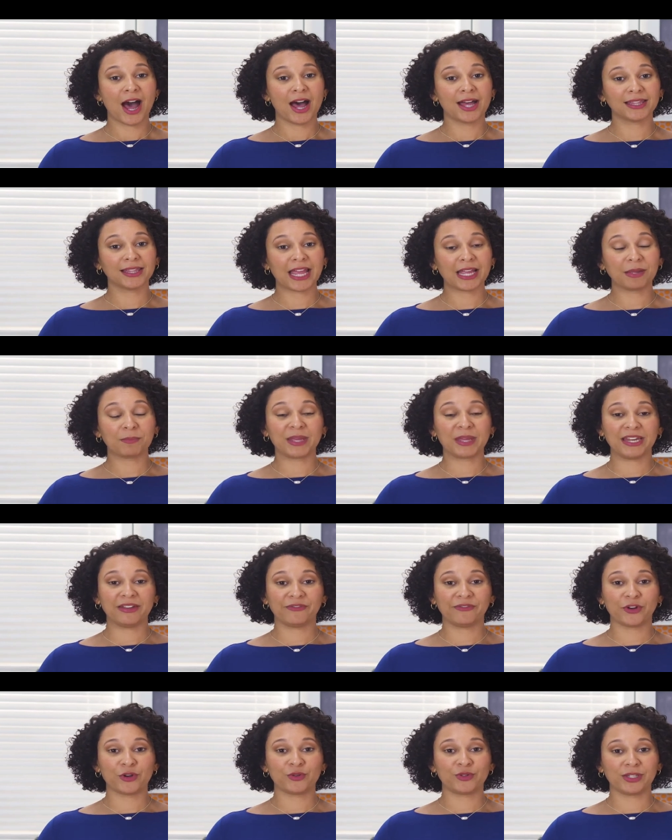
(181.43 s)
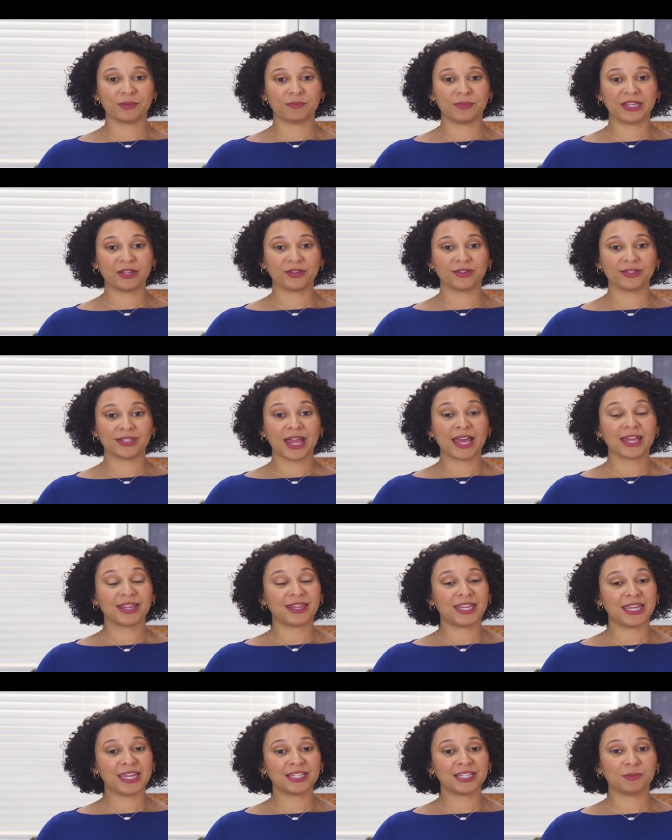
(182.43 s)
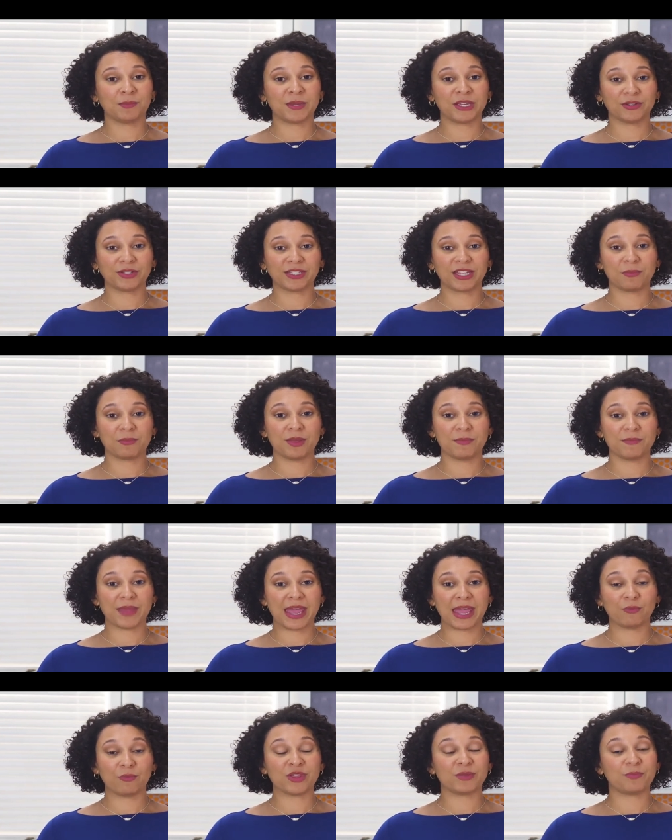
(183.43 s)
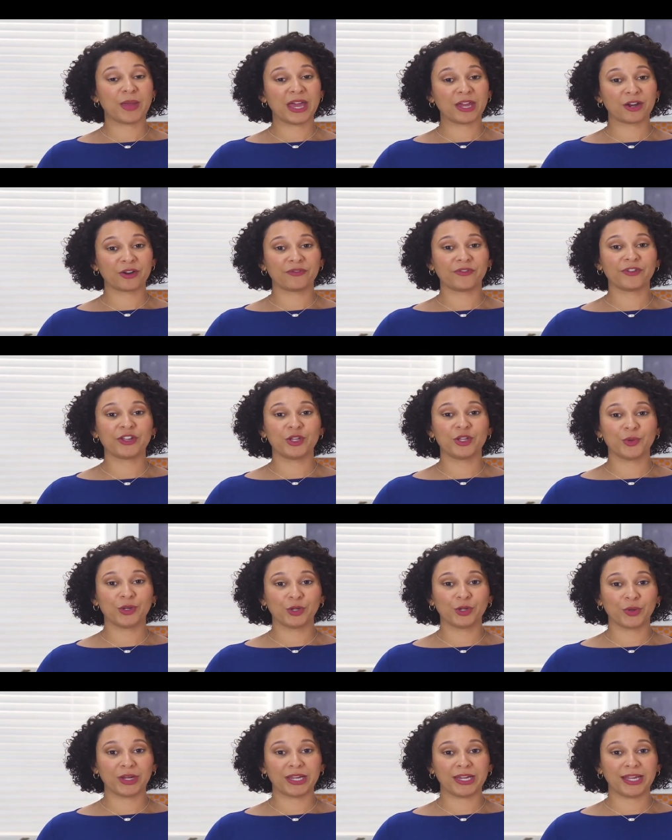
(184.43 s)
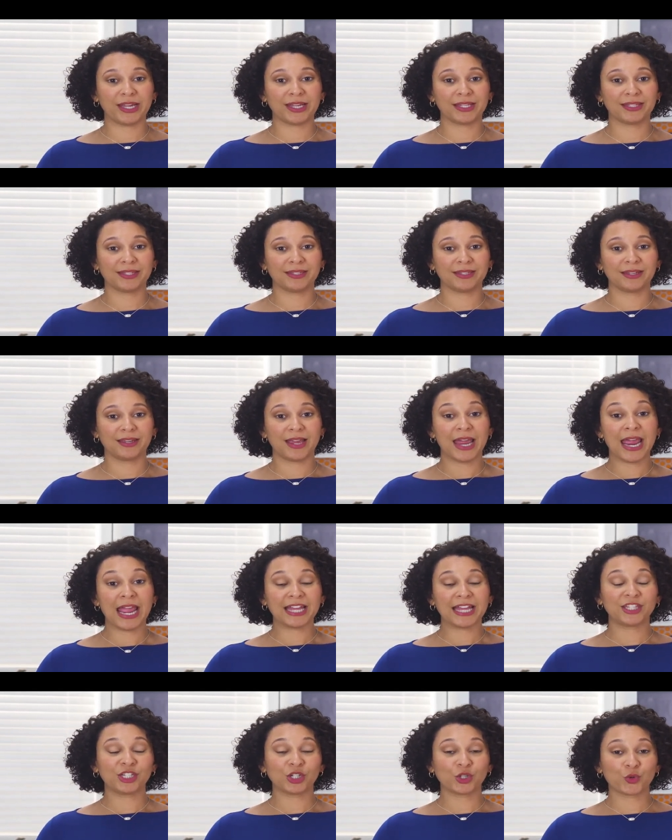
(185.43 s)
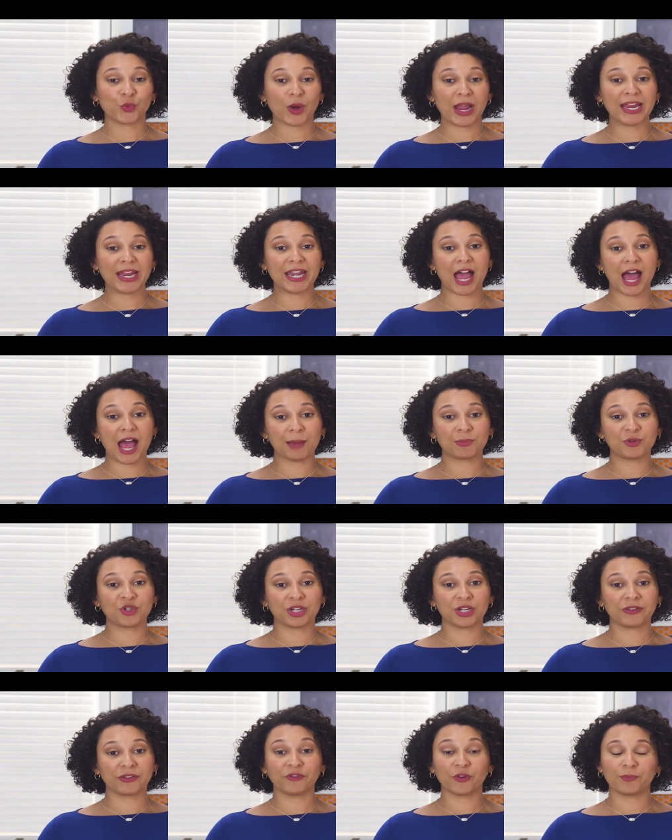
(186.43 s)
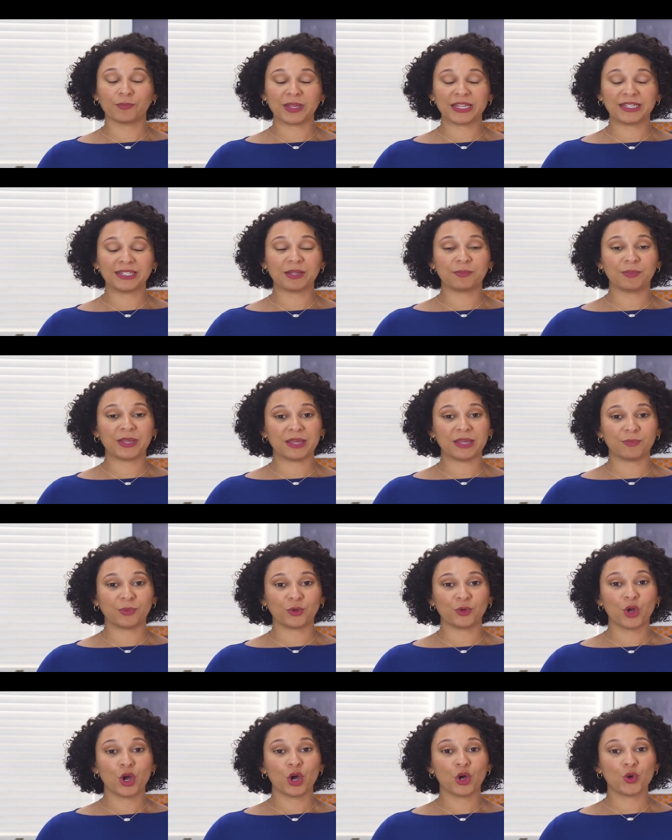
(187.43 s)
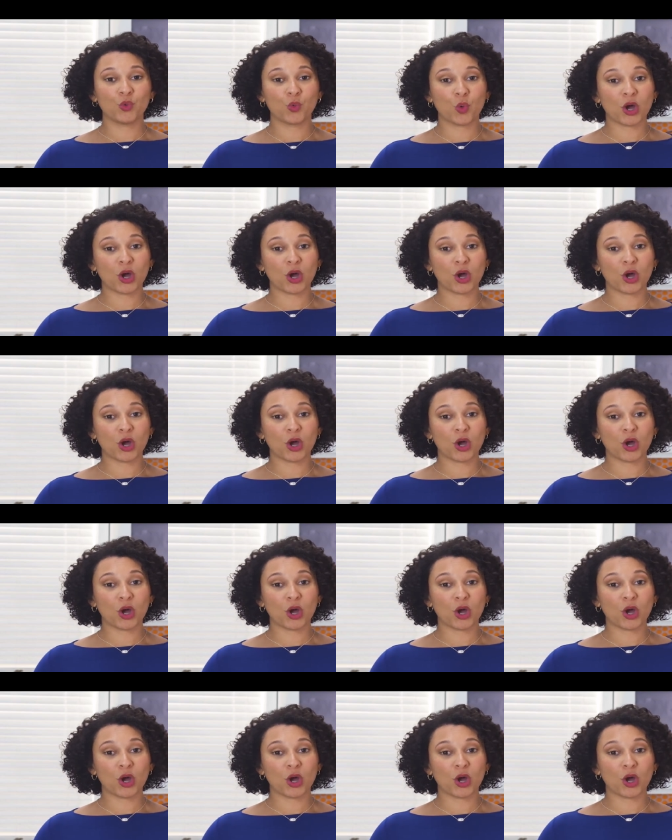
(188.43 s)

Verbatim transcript: So, you know, I'm pretty non-traditional. And I still hold food and nutrition near and dear to me in everything that I do,